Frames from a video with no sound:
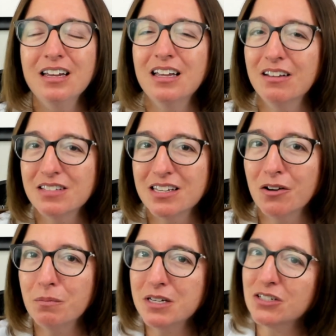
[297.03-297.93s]
If so,
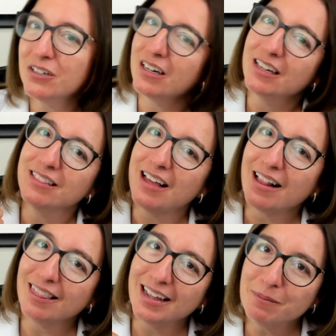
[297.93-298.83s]
be sure to hit that
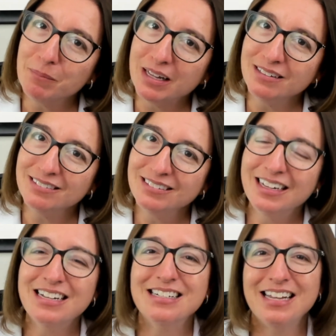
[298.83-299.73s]
like button
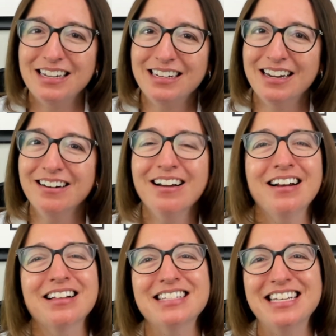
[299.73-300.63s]
Take care, and
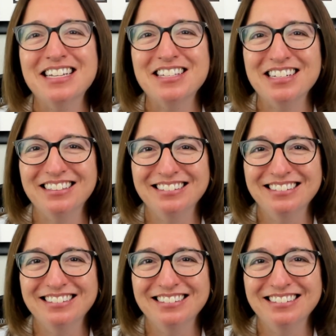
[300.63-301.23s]
I'll see you soon.